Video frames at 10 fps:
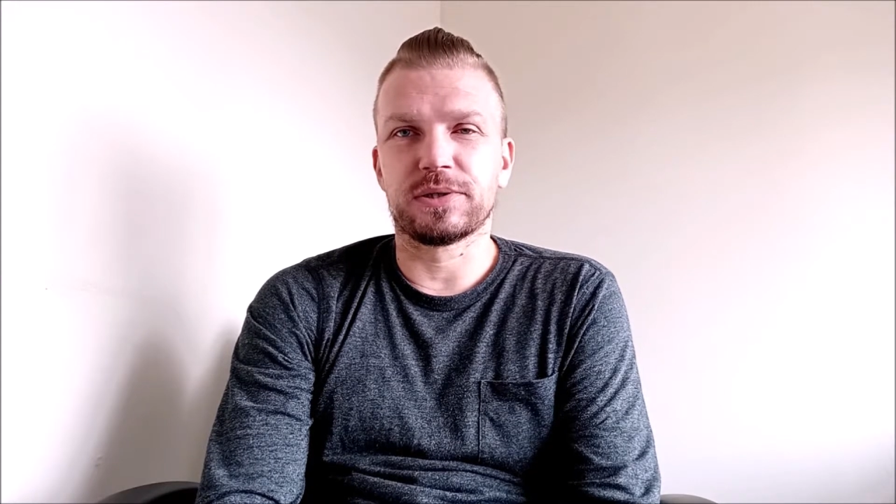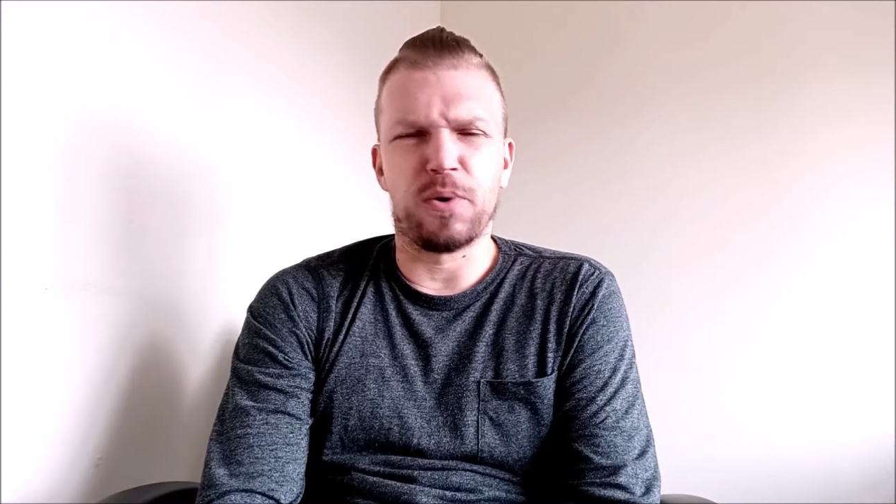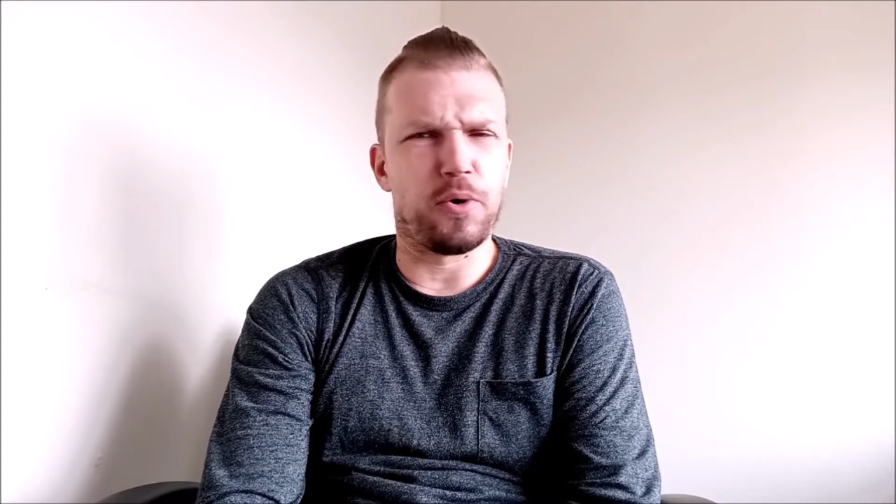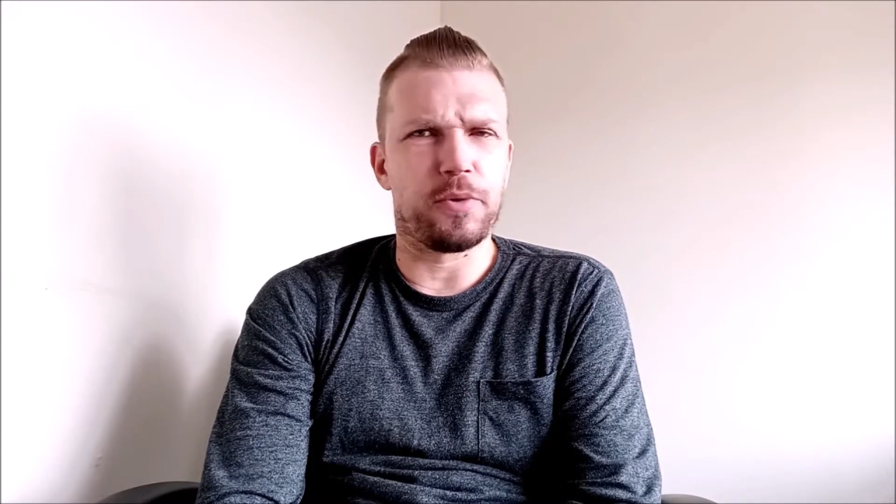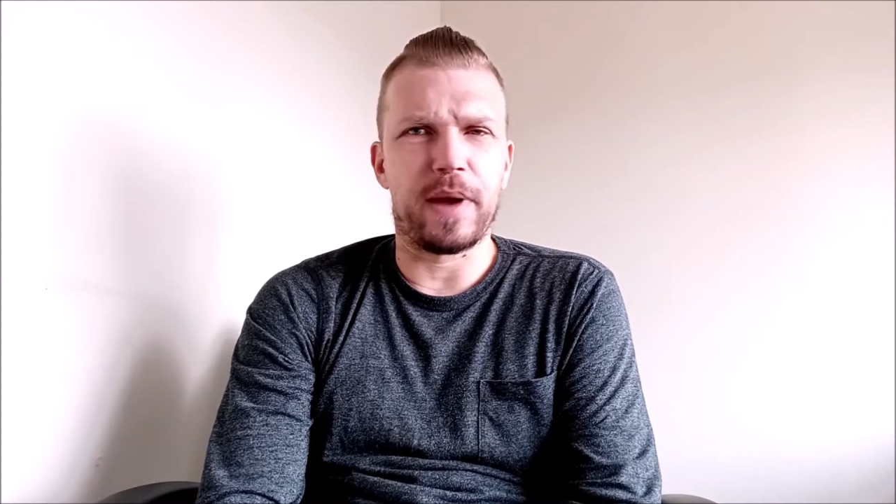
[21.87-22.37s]

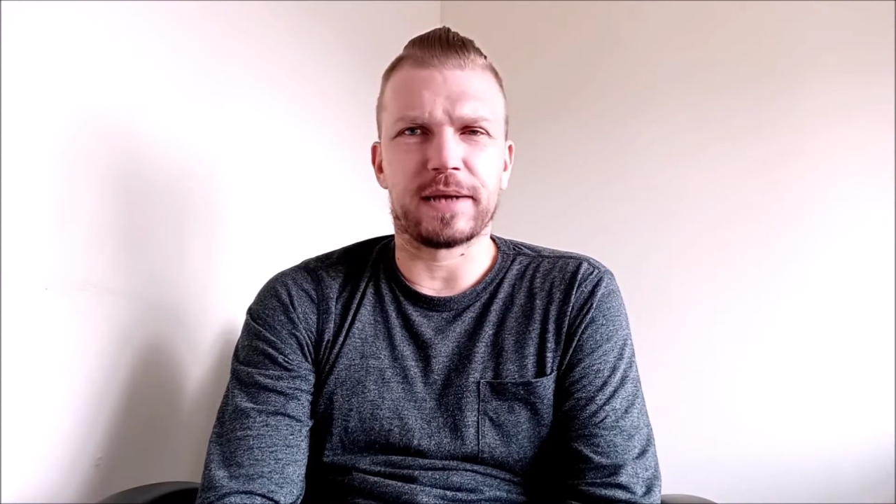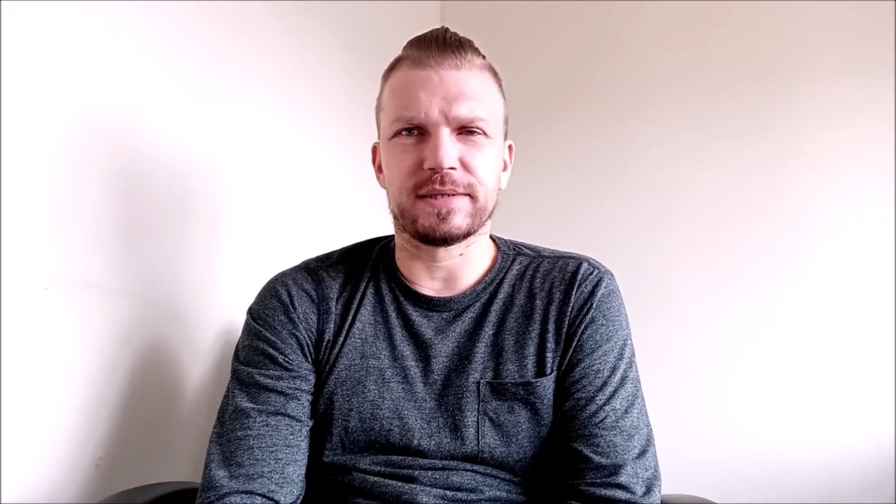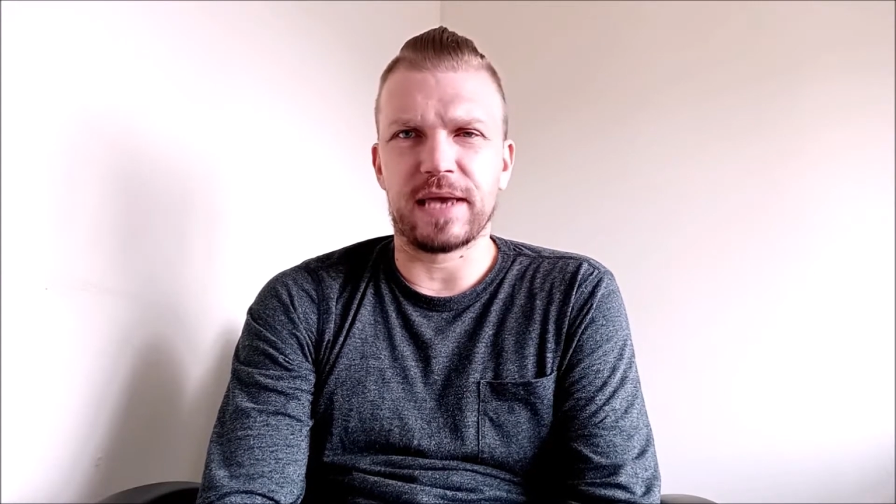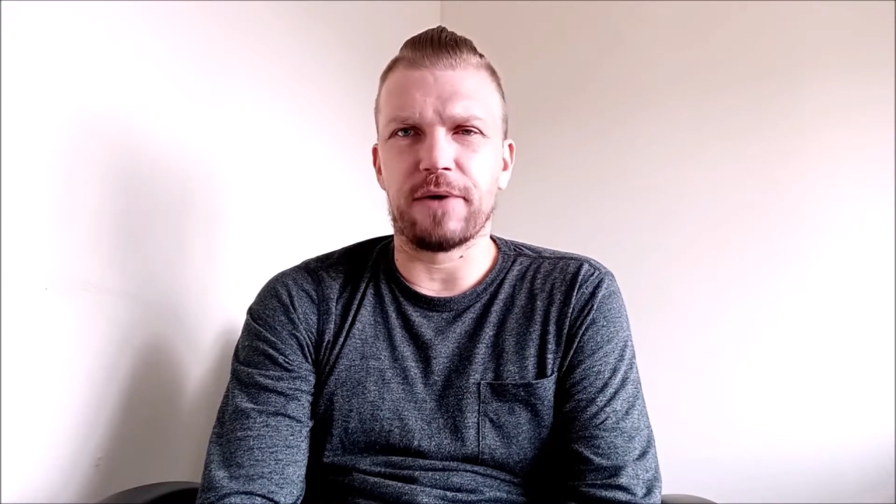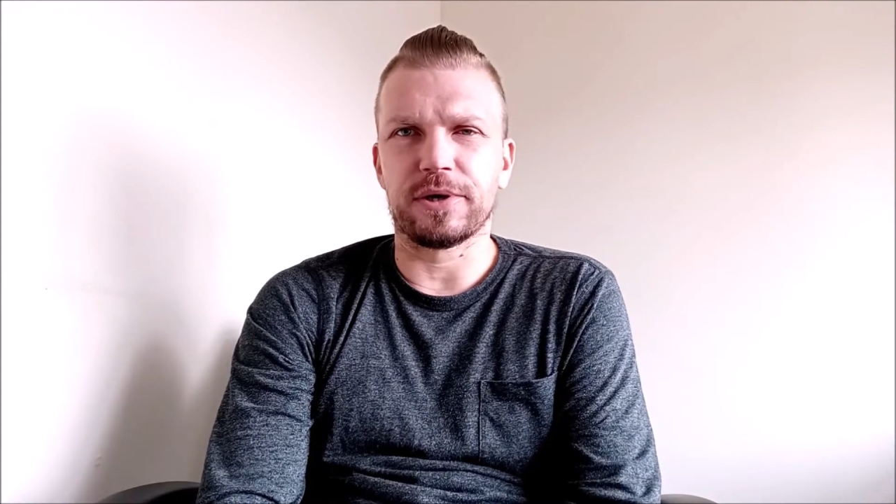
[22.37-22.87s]
quarterback
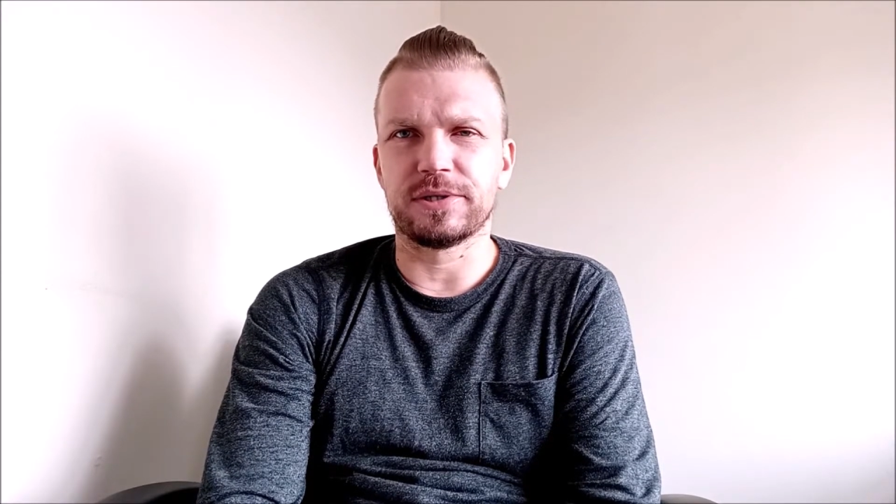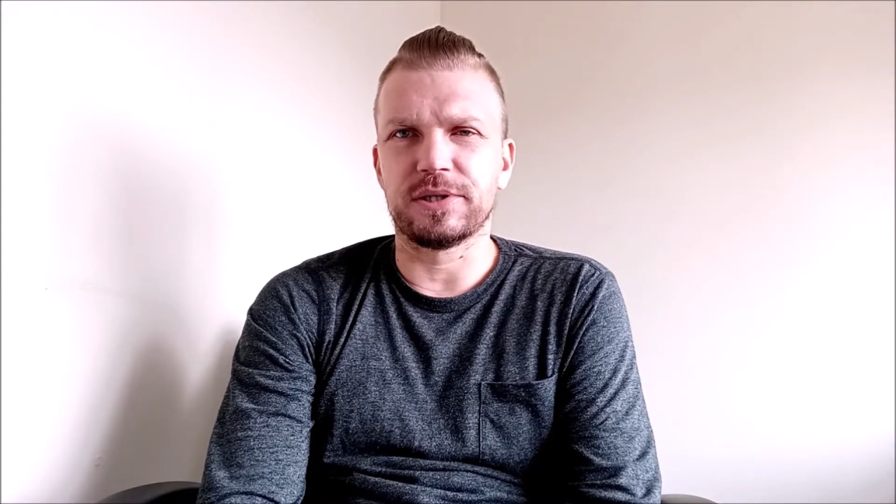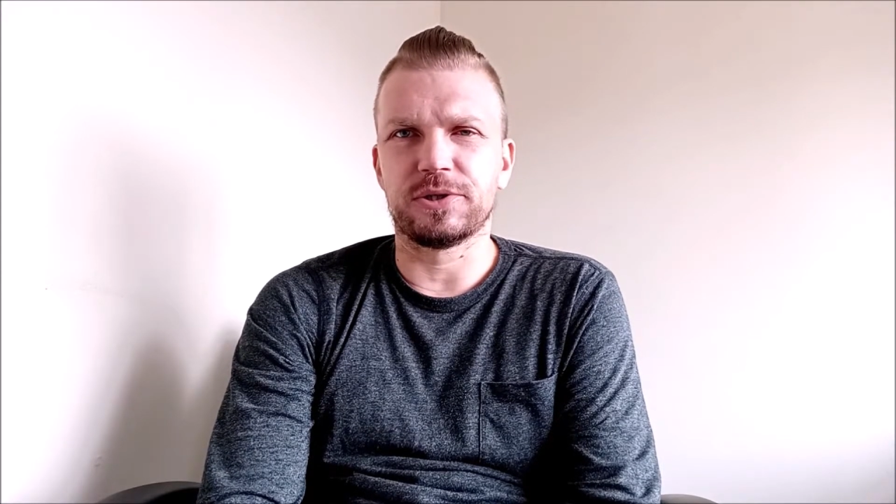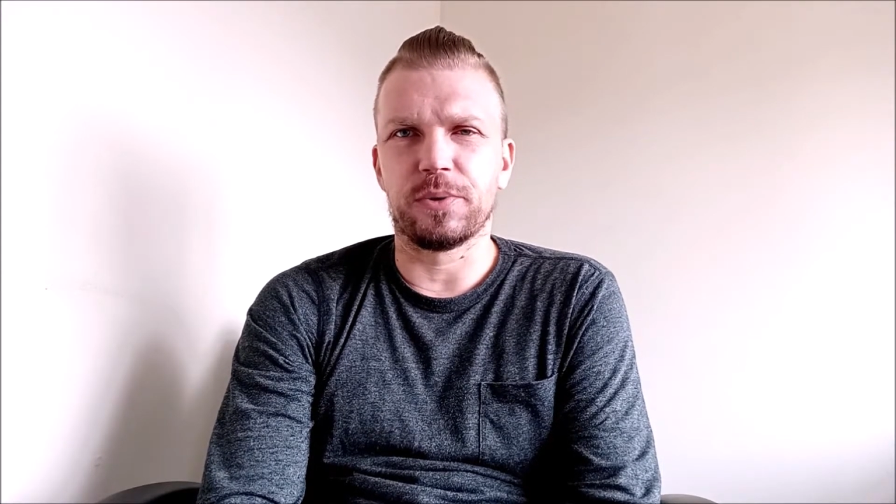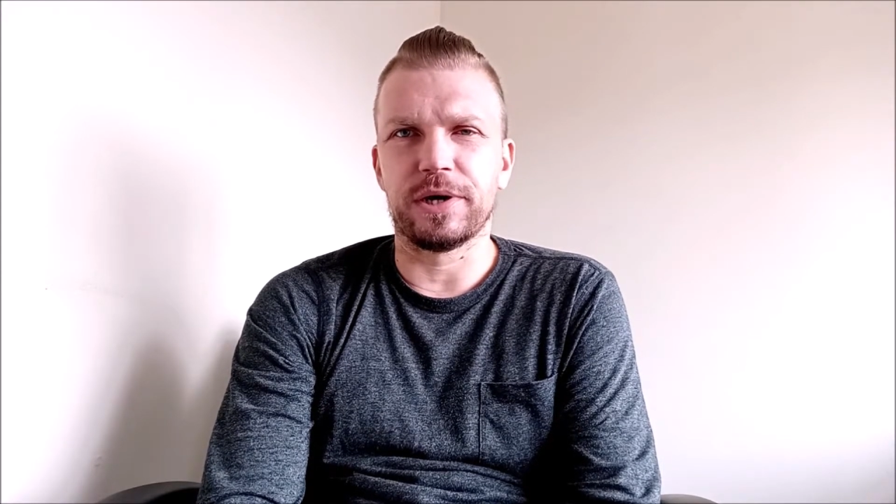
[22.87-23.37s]
scouting
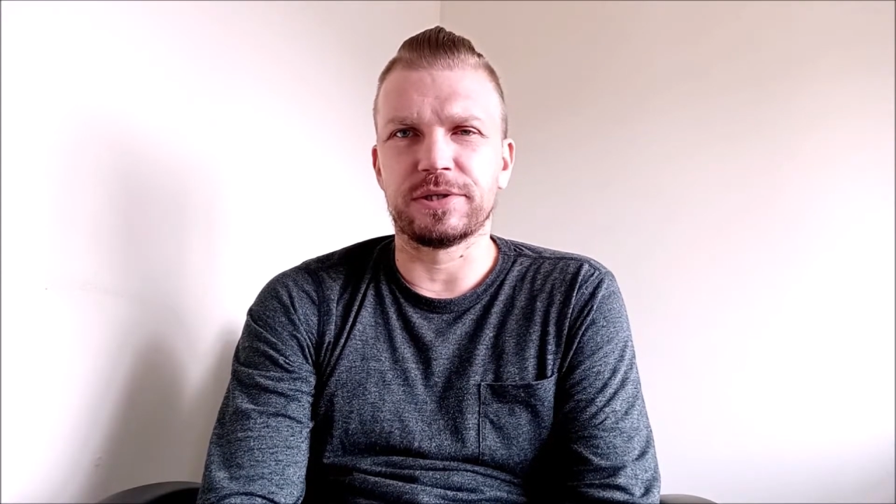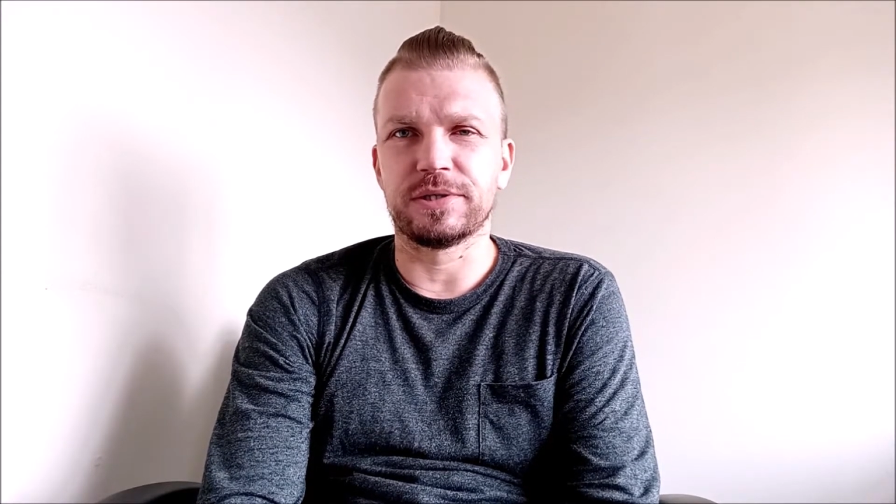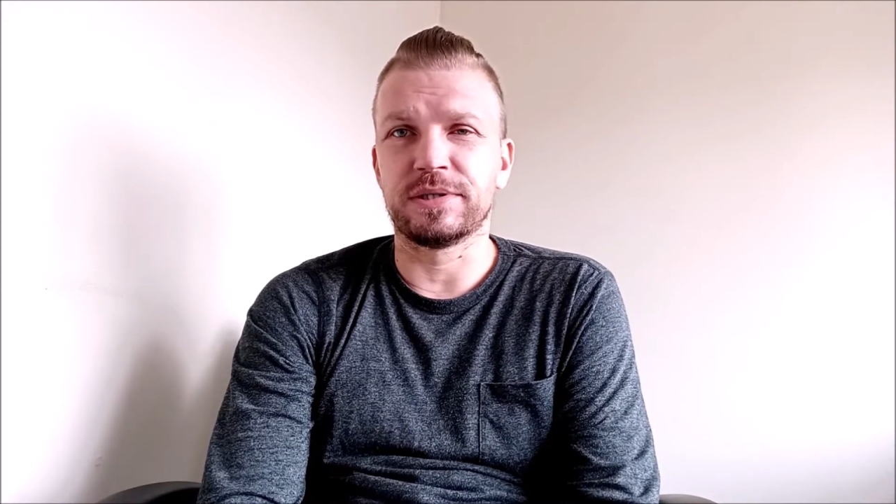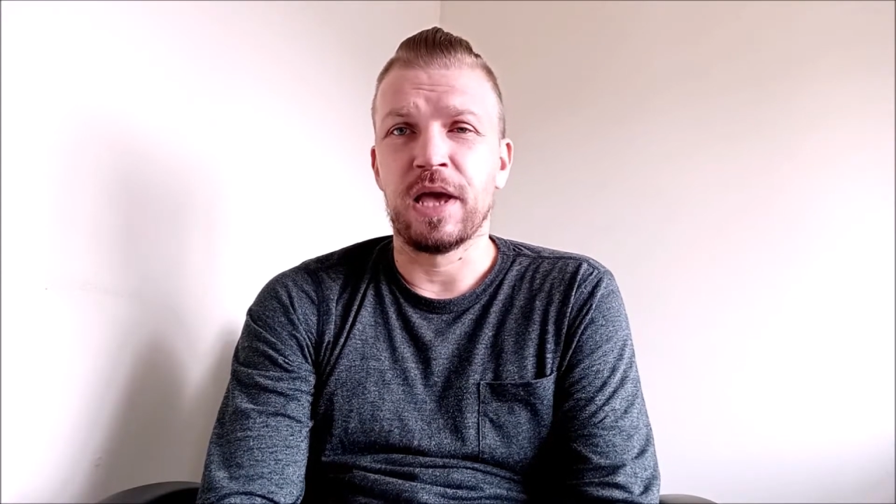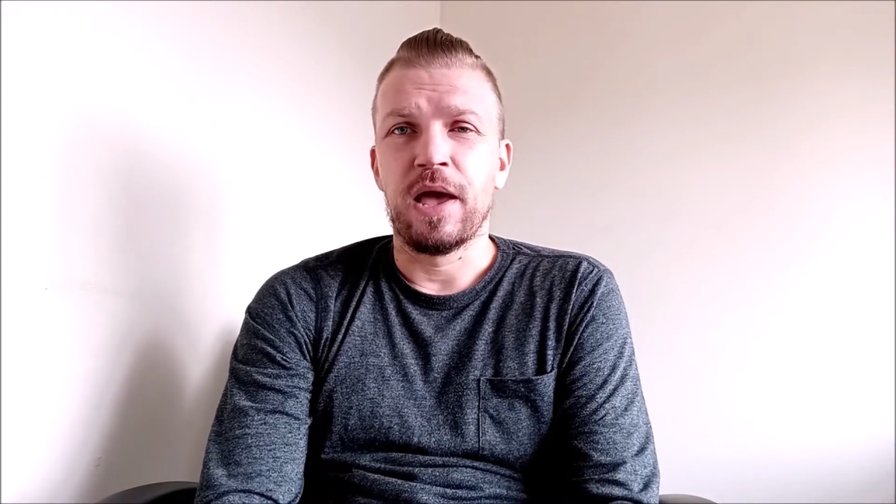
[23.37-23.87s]

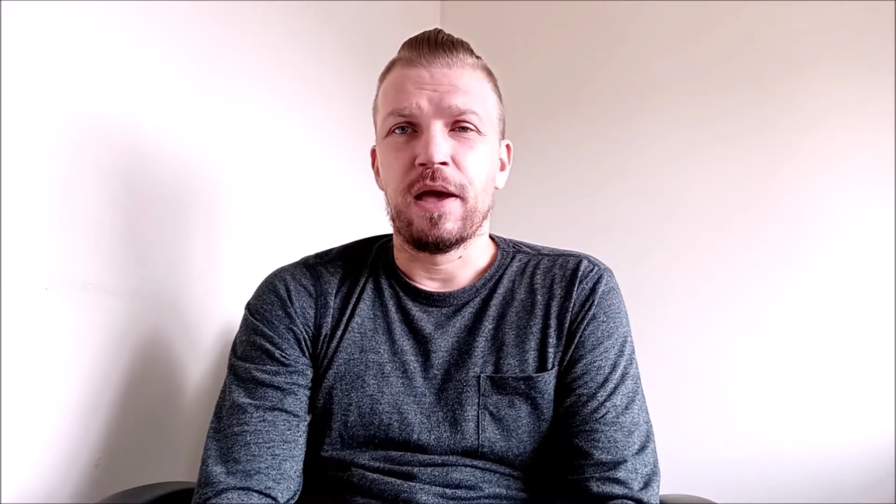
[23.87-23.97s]
situations,